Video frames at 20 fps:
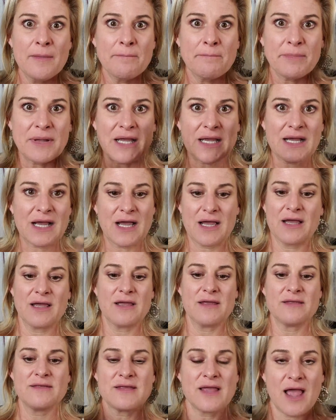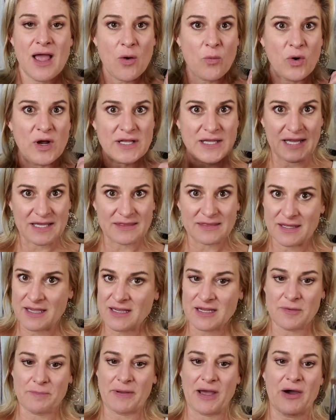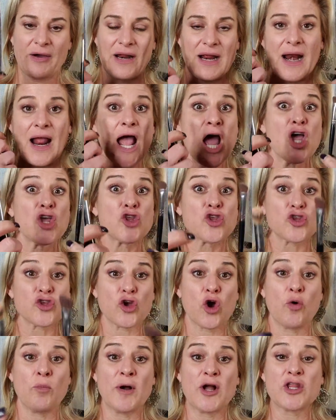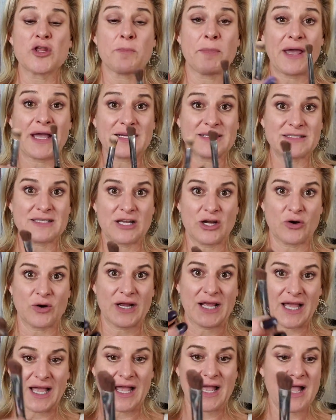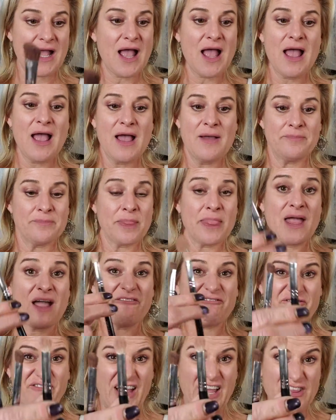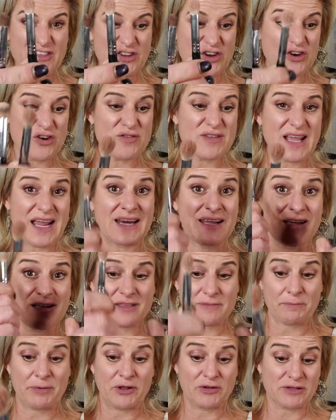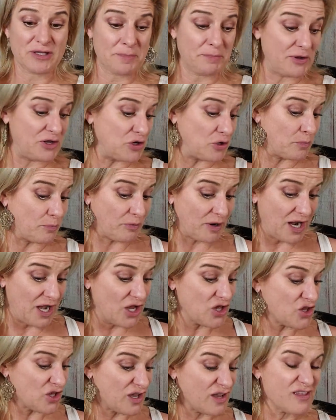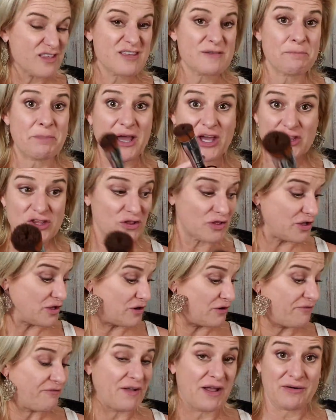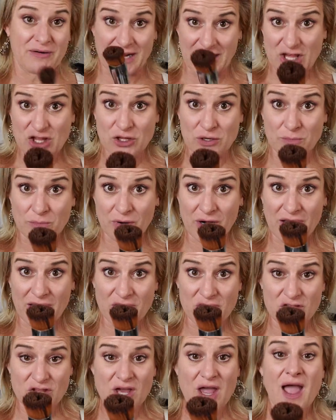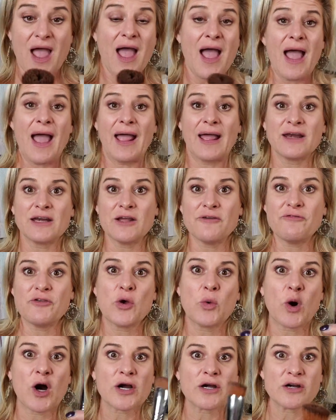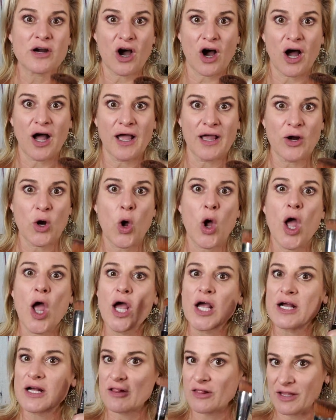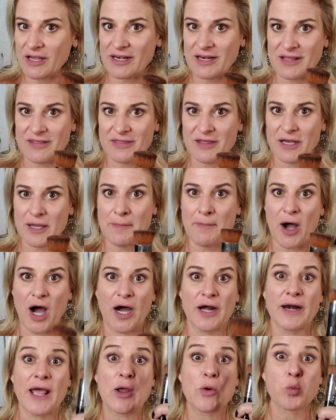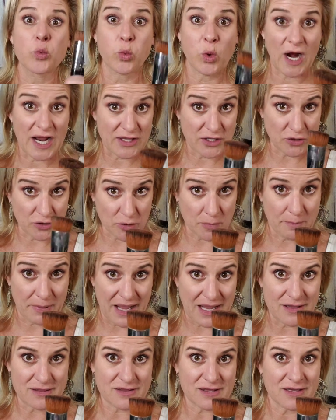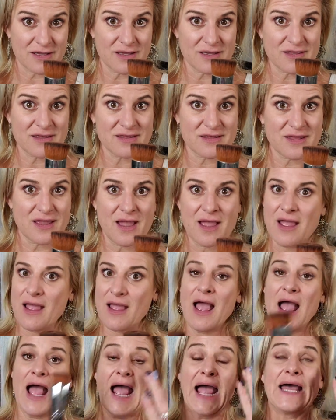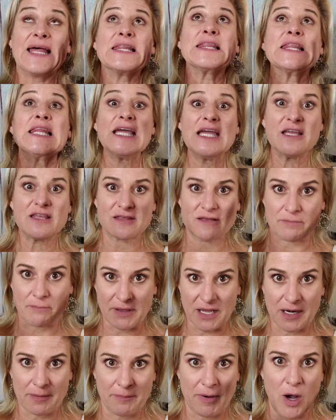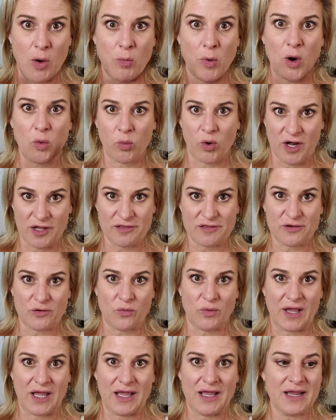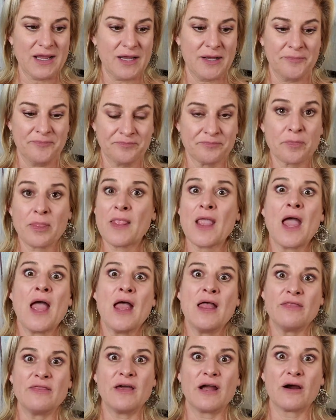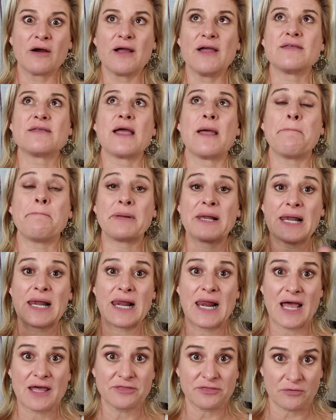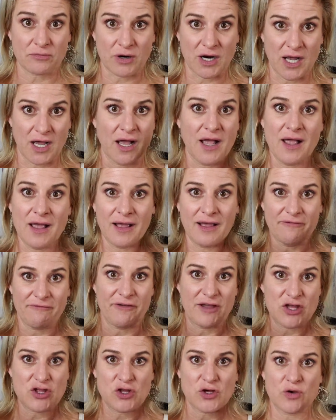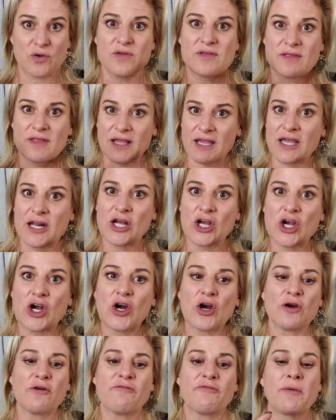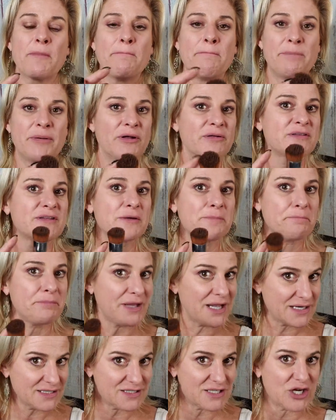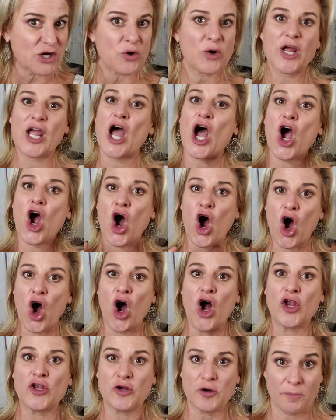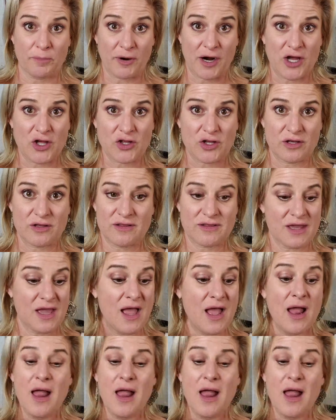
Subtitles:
Because when you think about it, so much bacteria festers and gets built up in your brush, especially your foundation brush. And if you are not cleaning them on a regular basis, at least minimum once a week, there is a plethora of issues that can occur from built up bacteria on your brushes.